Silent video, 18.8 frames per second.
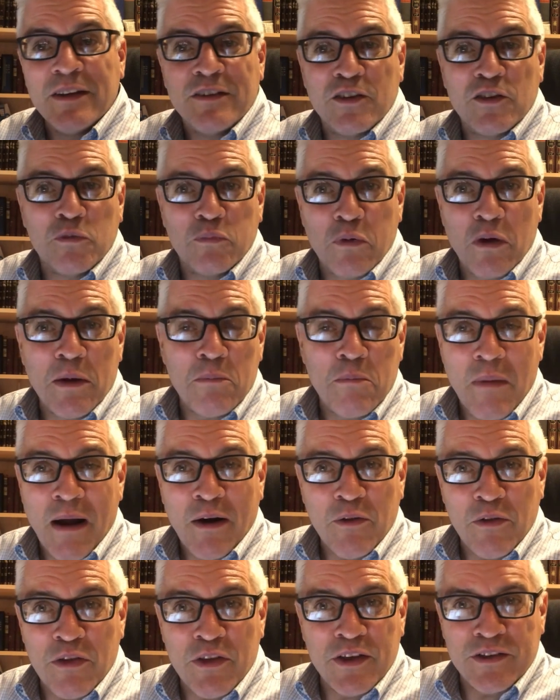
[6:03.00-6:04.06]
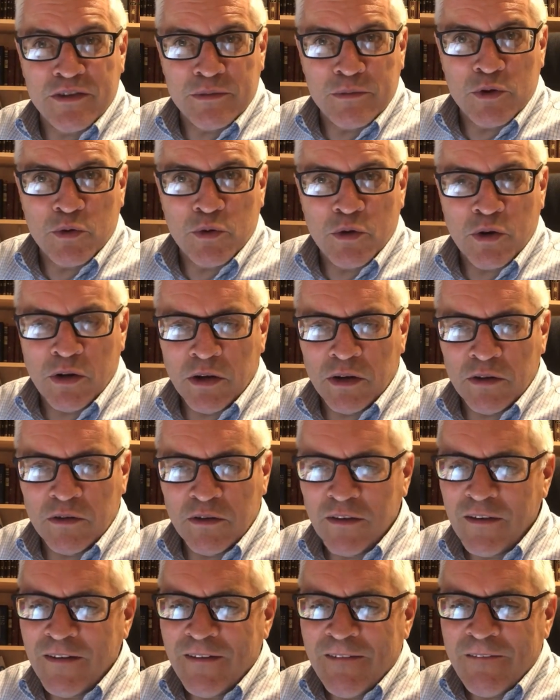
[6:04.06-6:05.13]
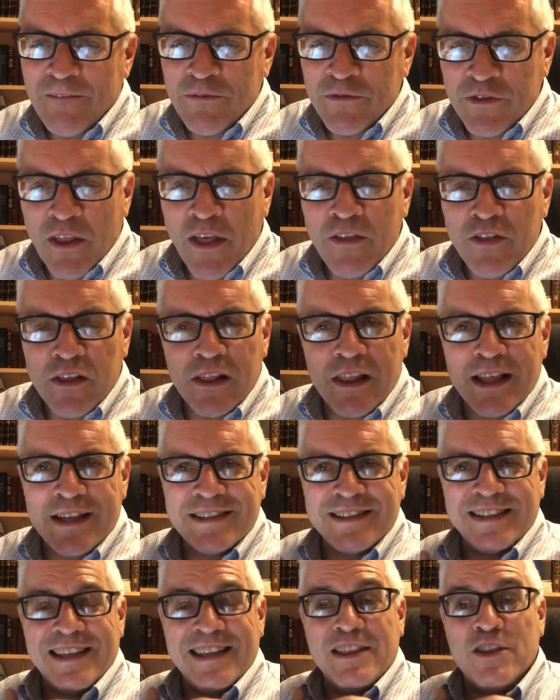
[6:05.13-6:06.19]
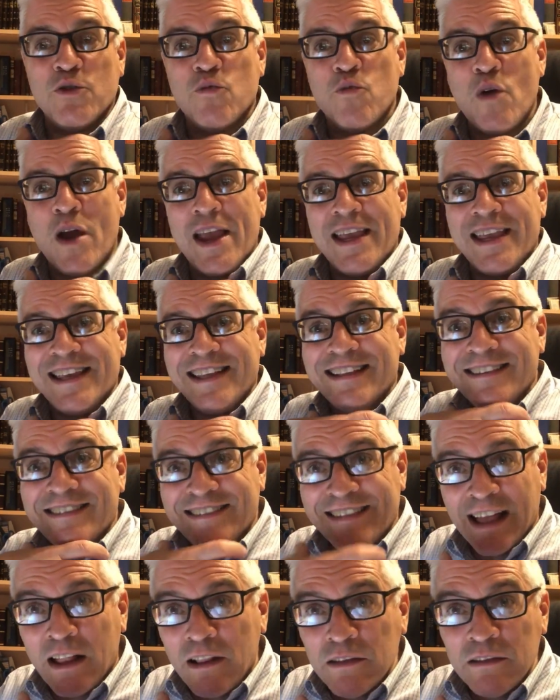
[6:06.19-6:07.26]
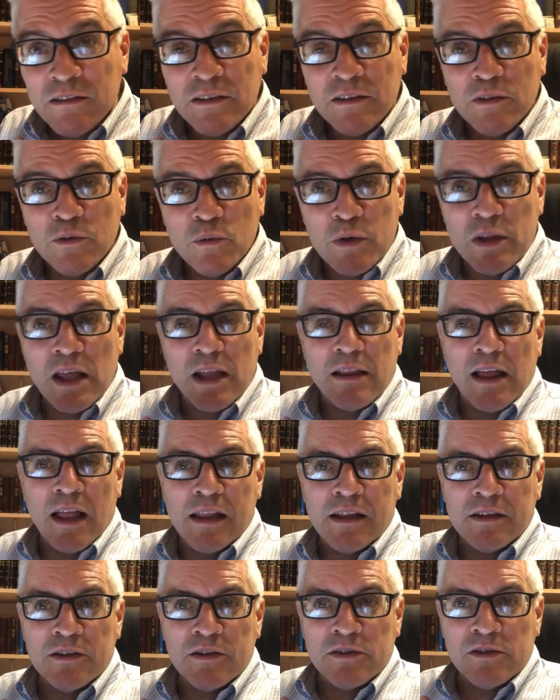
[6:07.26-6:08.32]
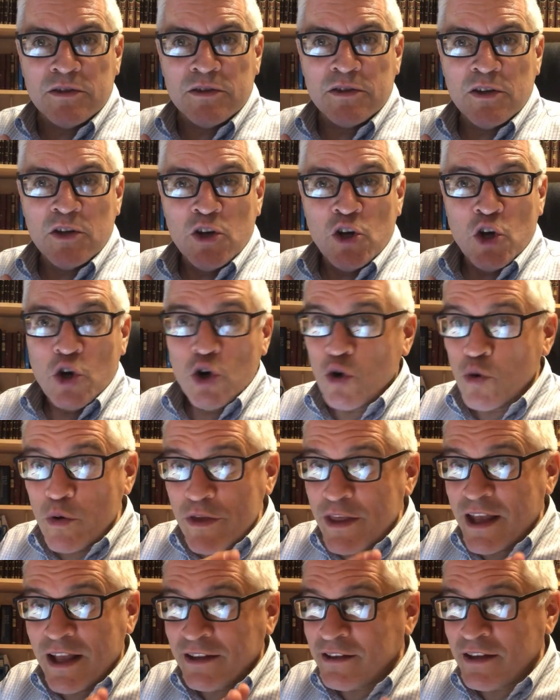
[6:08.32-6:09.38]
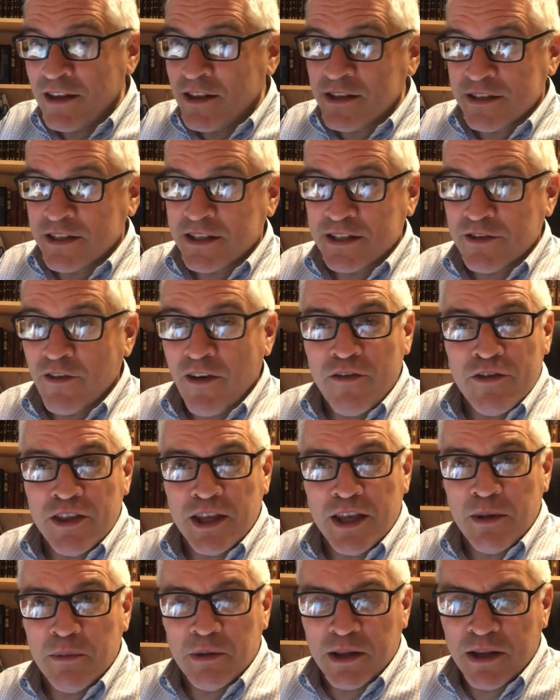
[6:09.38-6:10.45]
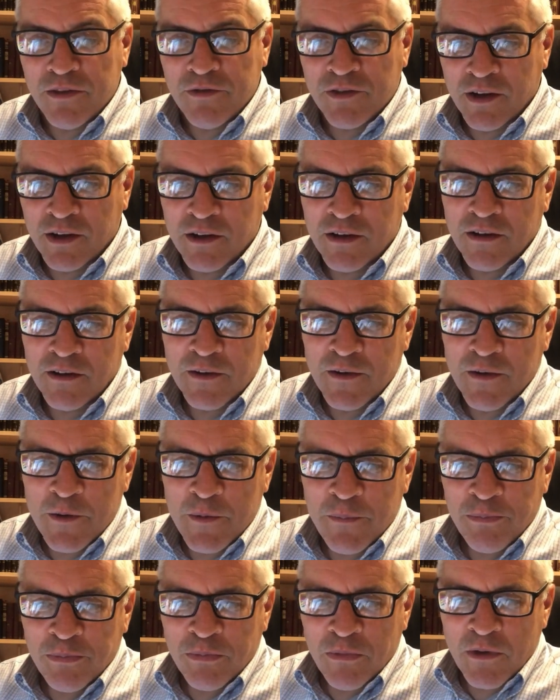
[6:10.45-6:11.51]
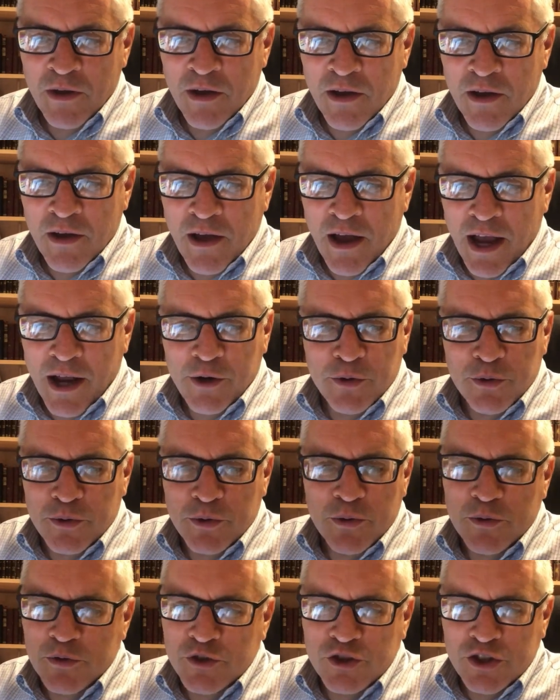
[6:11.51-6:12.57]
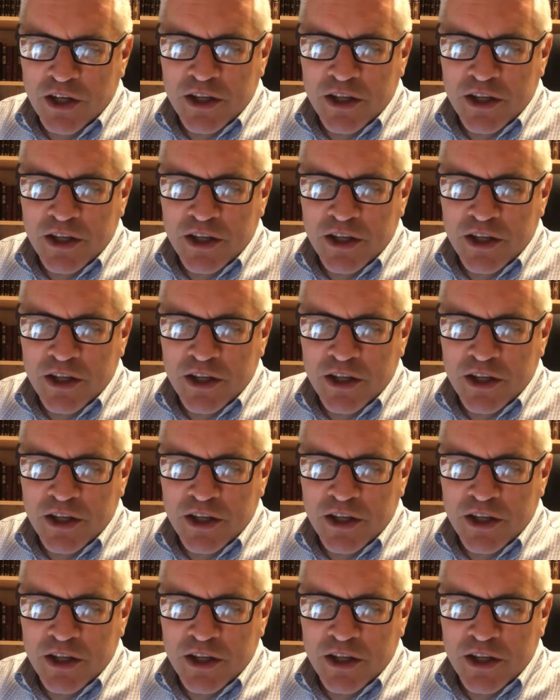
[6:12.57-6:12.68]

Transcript: to spread monotheism in the world, nonetheless, in the way he dealt with idolaters, who were the antithesis of everything he believed in. The